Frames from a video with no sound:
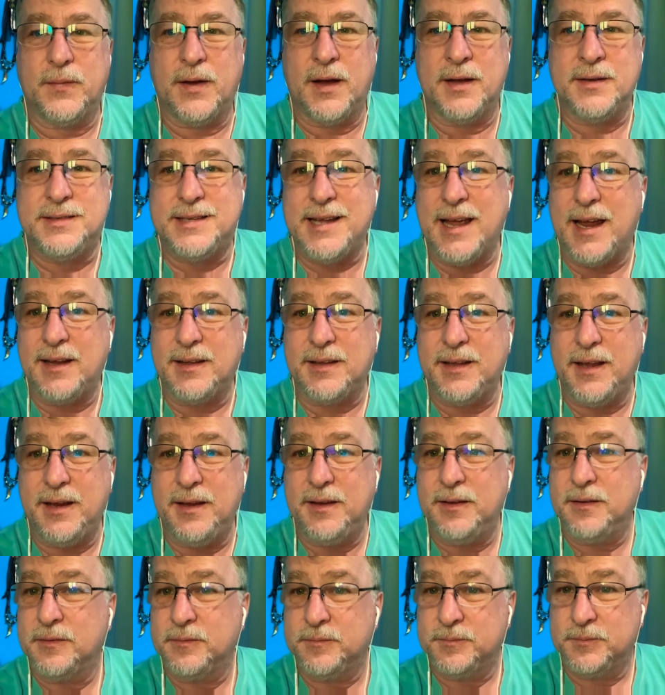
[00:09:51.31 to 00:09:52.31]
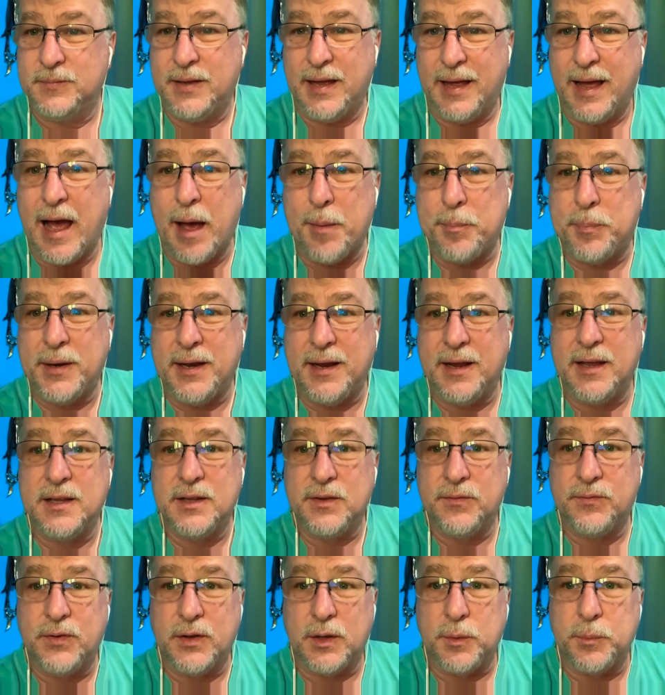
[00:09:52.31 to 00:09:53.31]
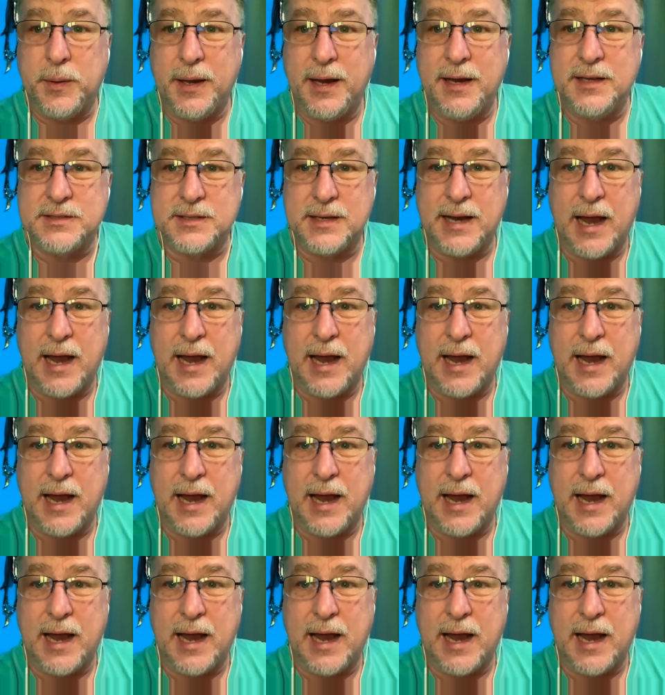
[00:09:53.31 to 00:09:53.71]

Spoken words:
a daily happening in the Philippines.